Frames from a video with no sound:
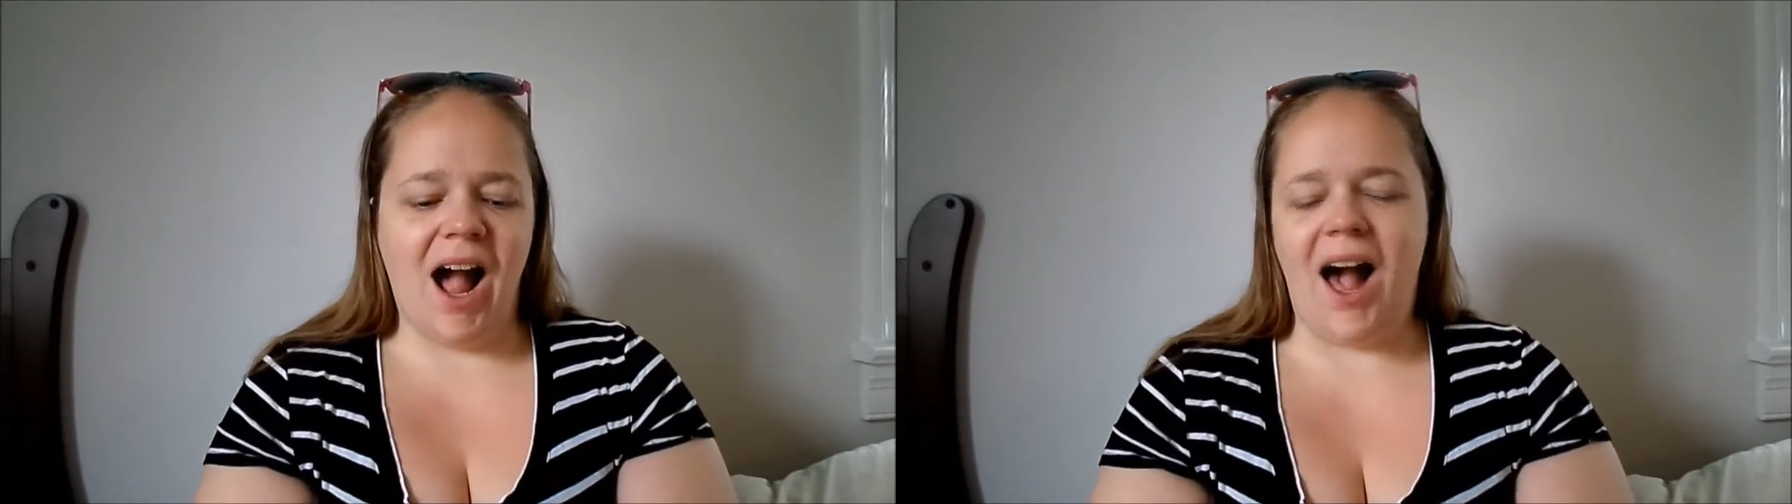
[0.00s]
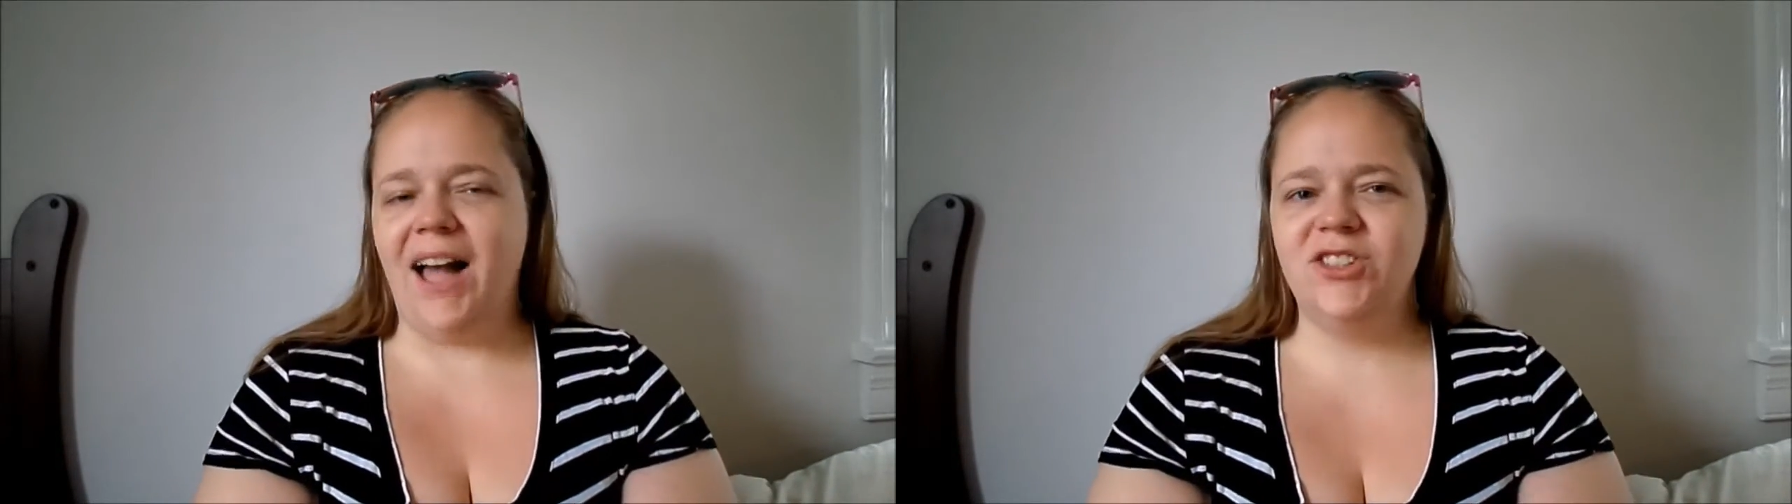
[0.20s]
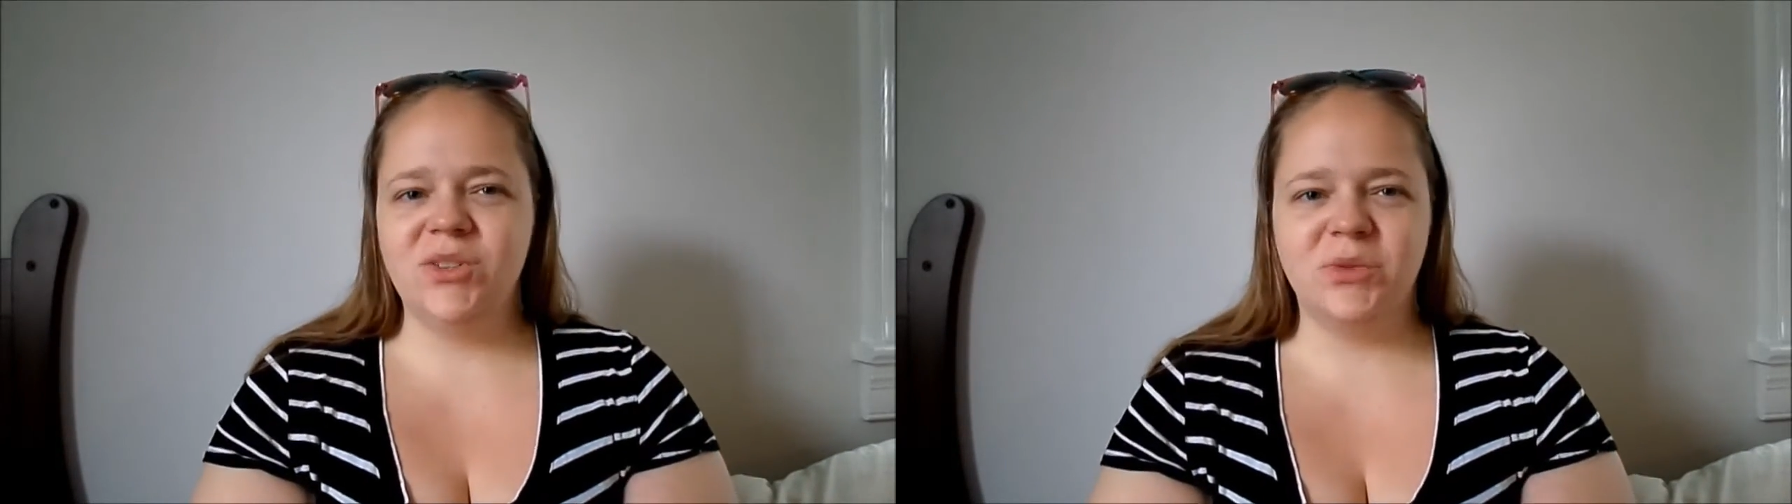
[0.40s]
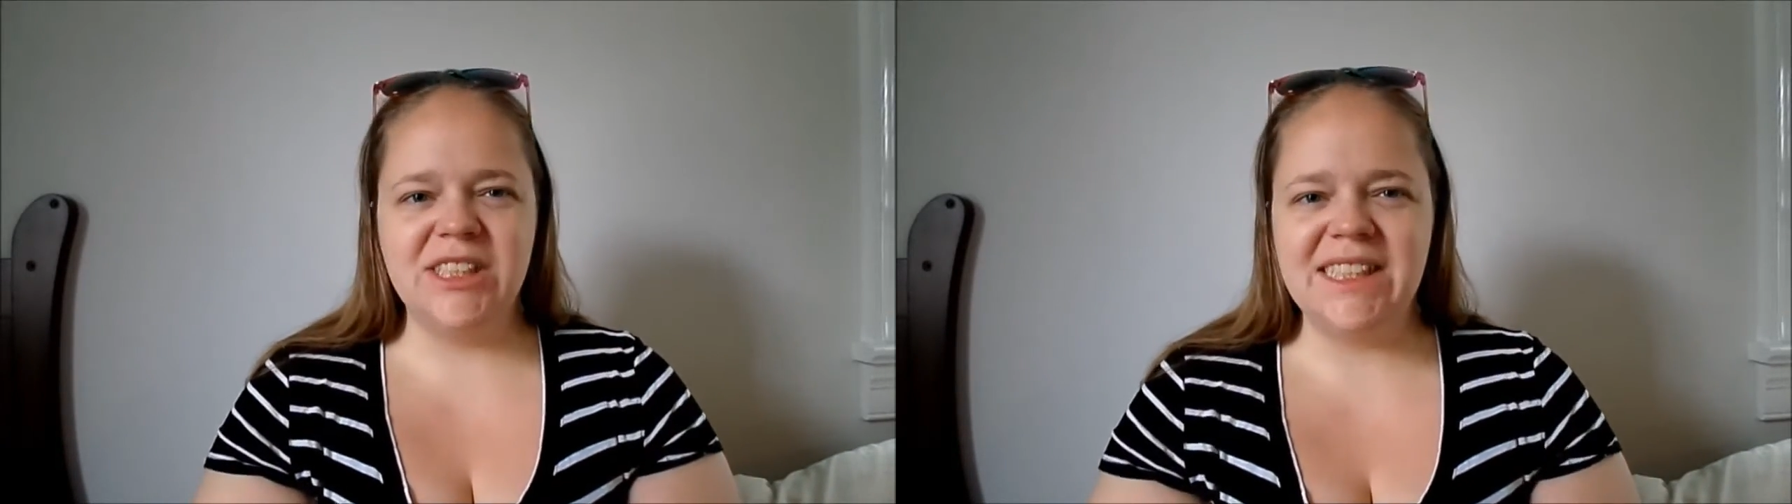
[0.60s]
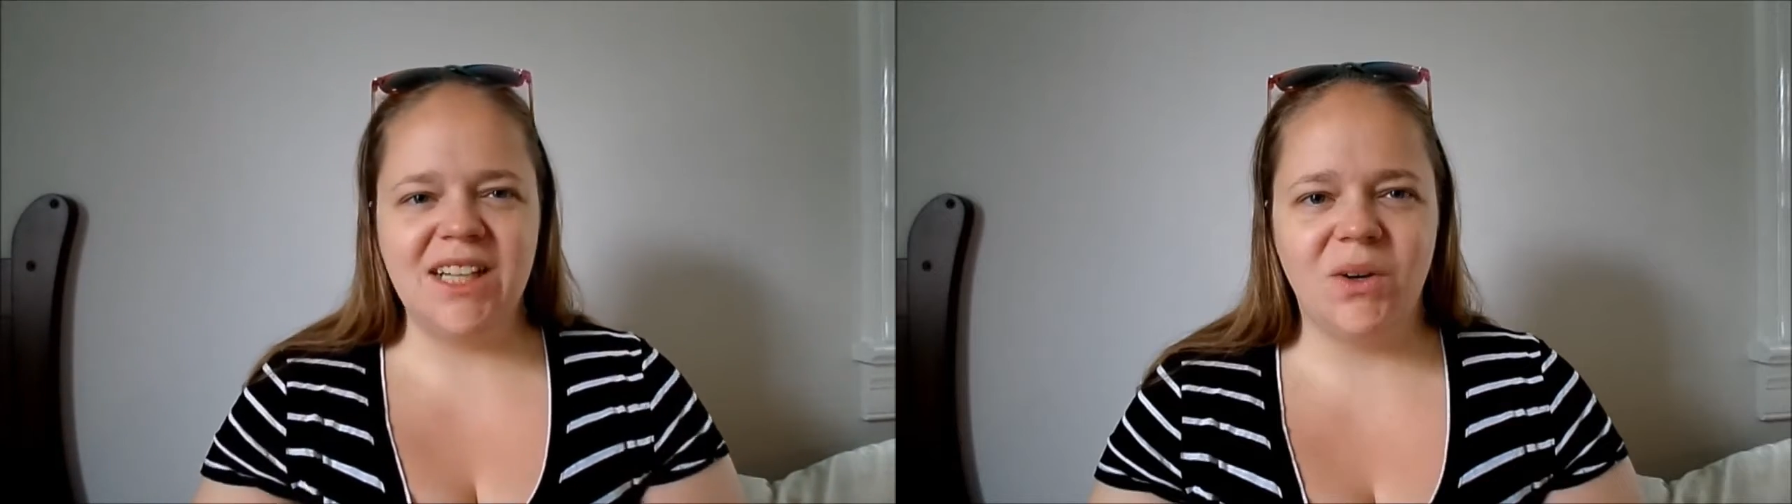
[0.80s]
I just
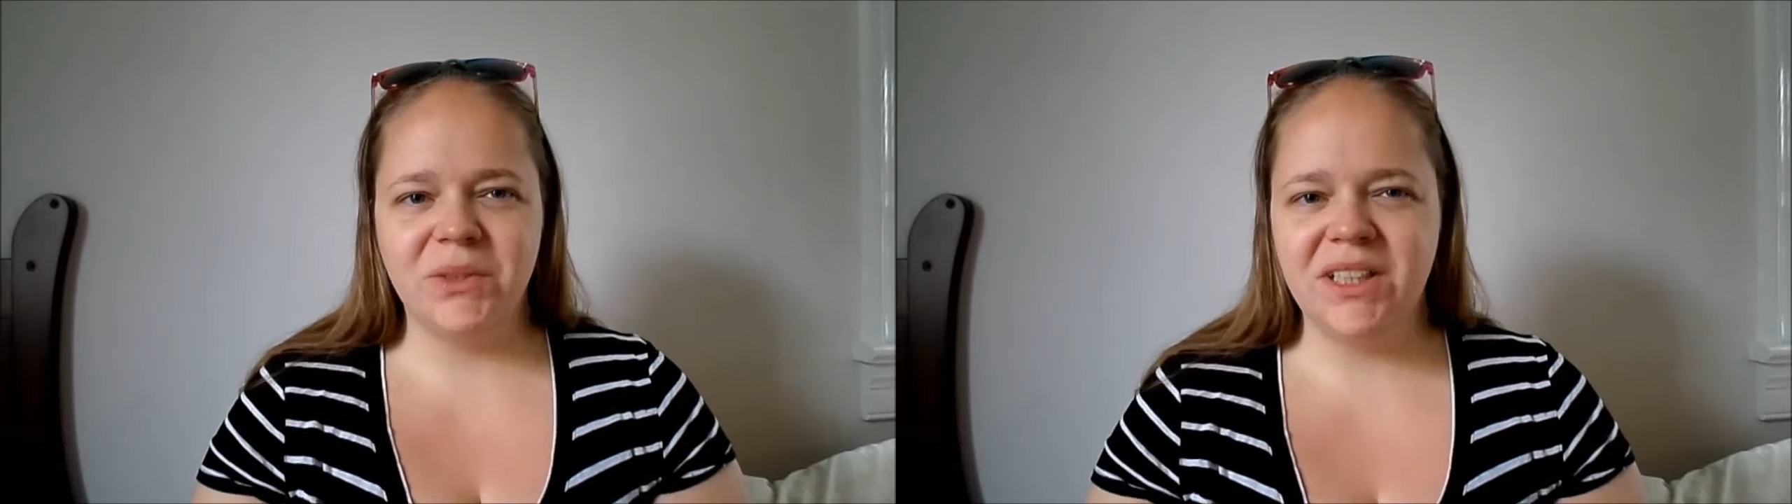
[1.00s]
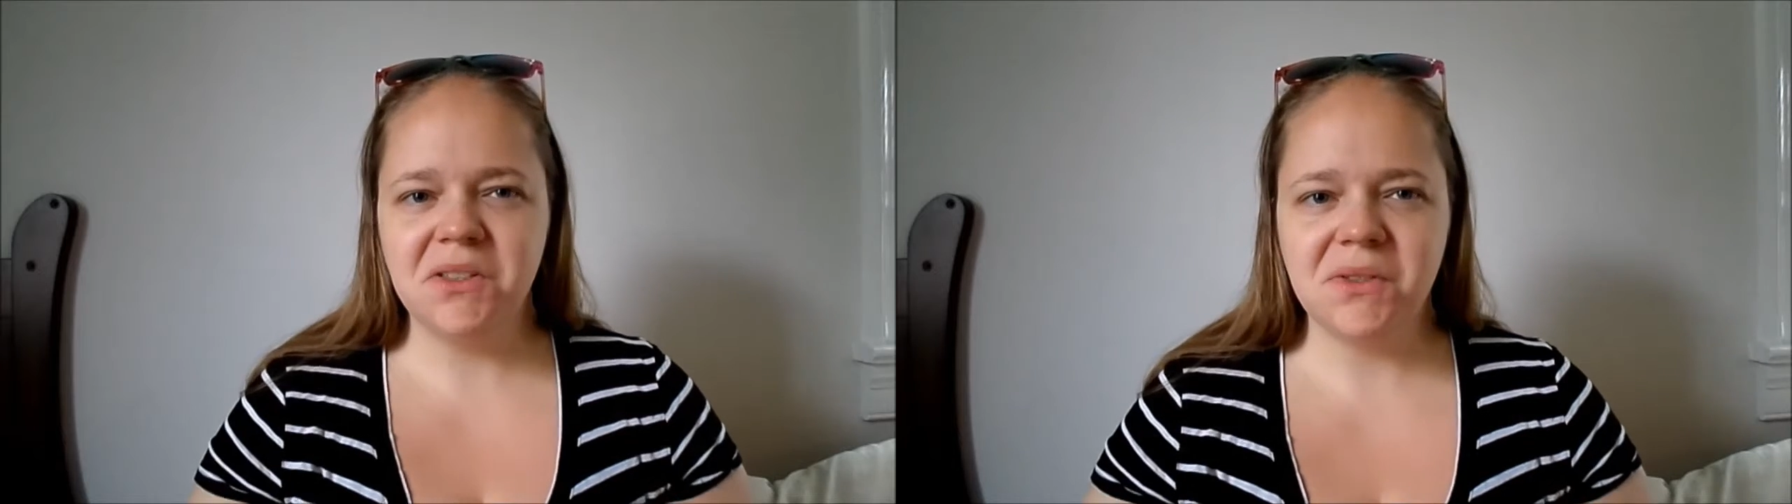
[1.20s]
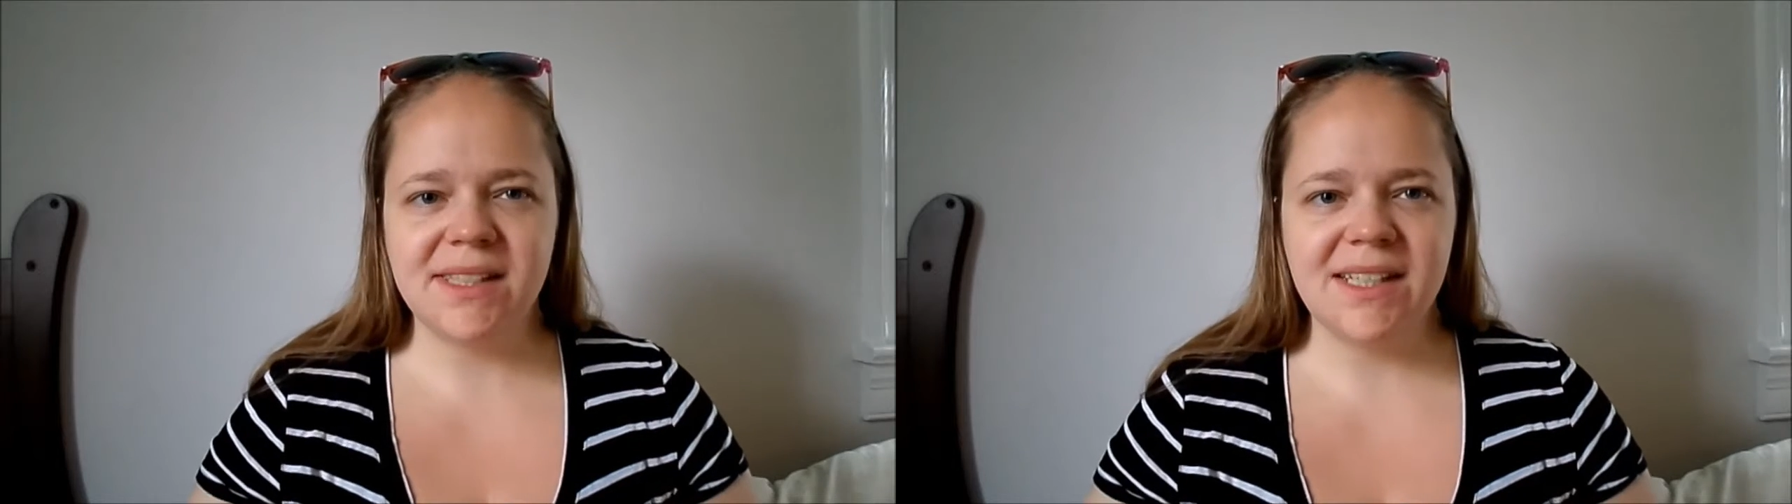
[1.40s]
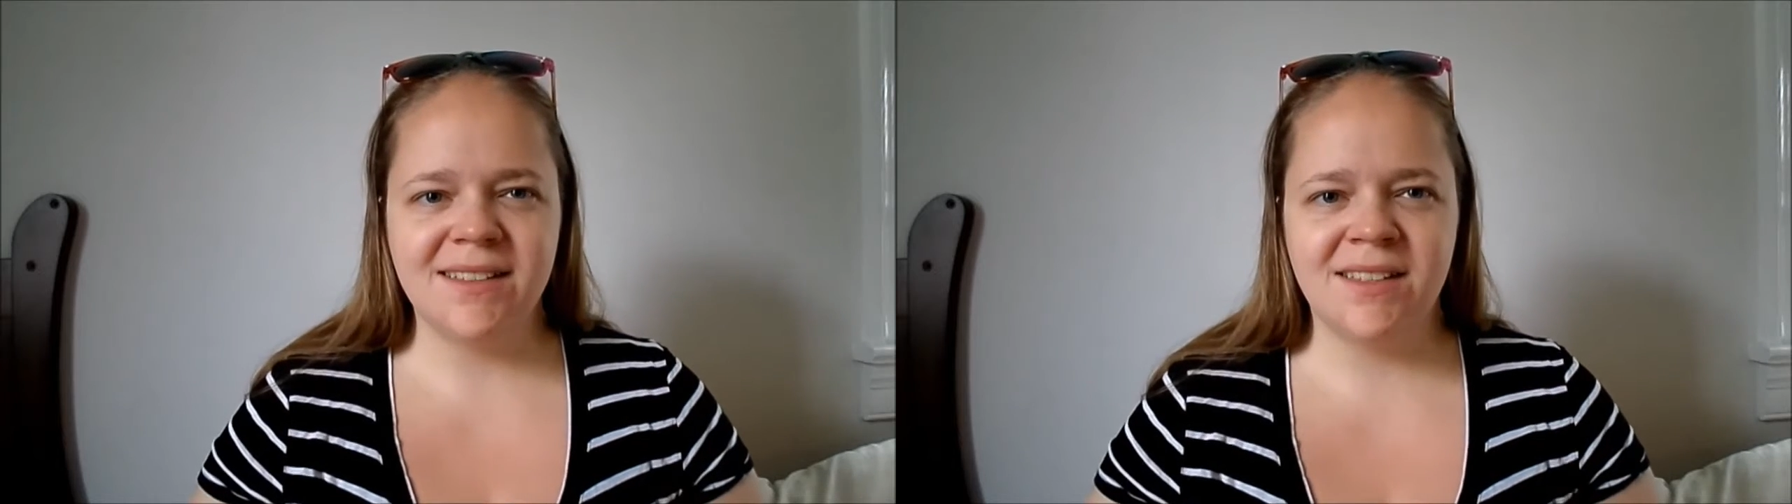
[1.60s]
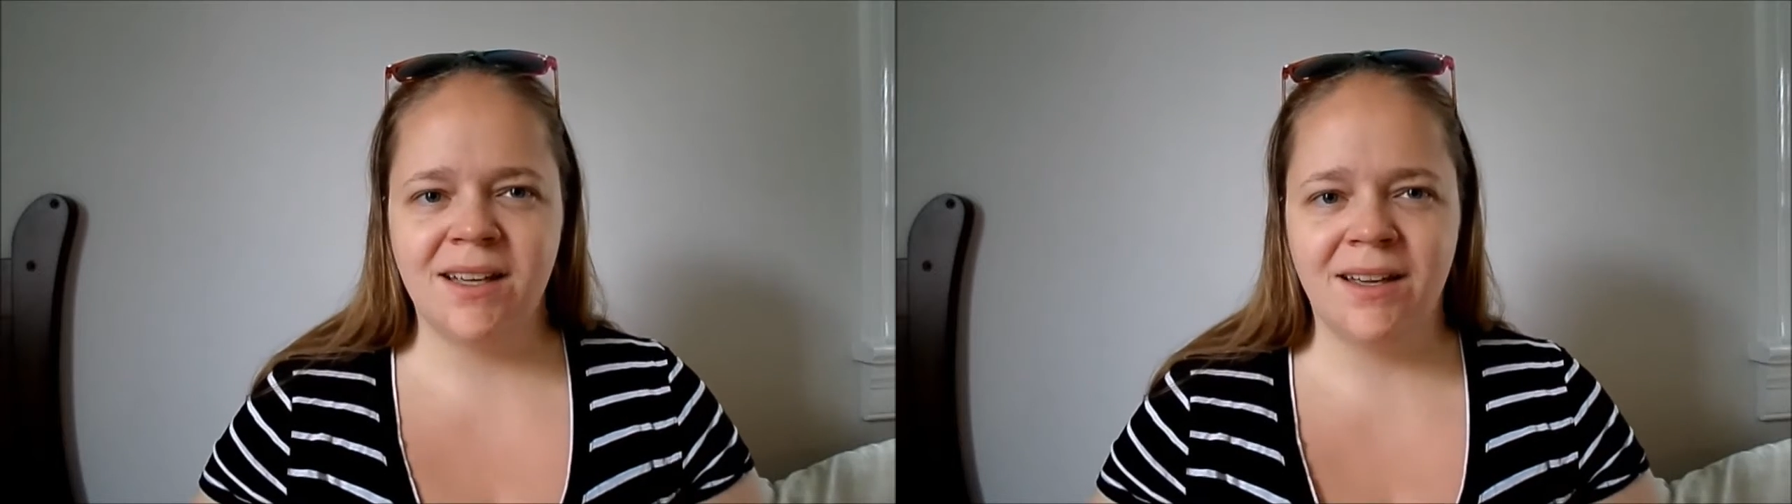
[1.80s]
really only used
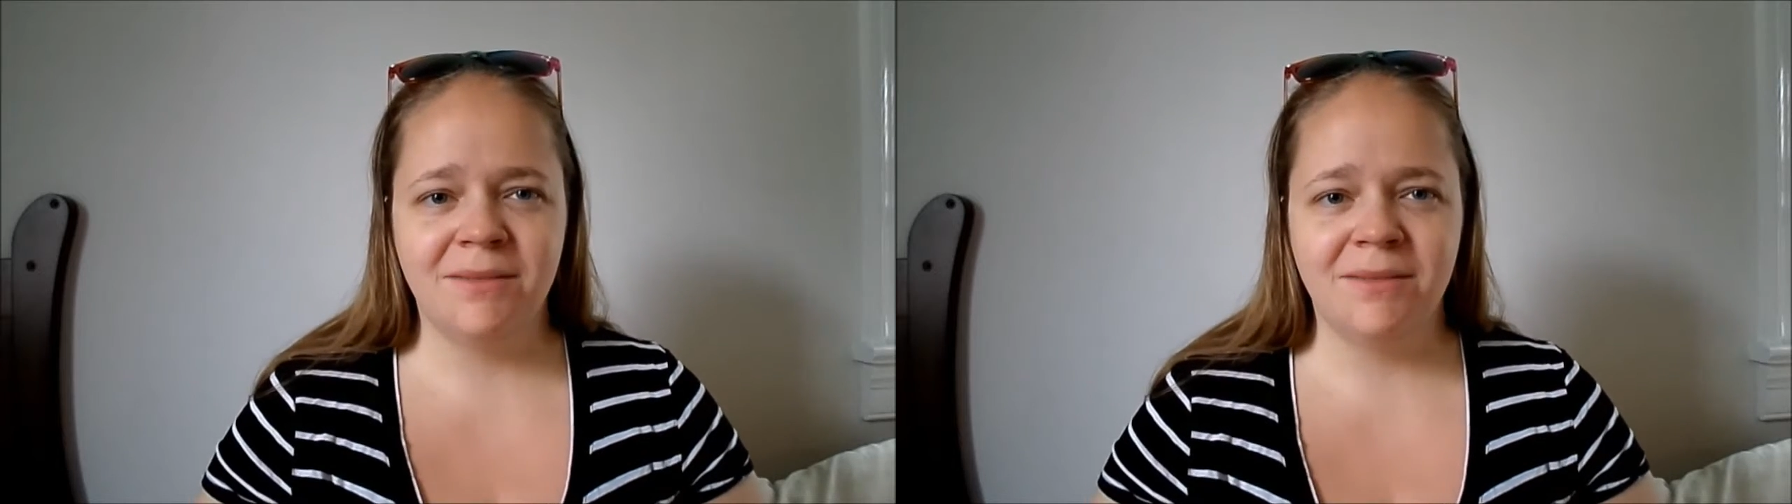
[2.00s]
these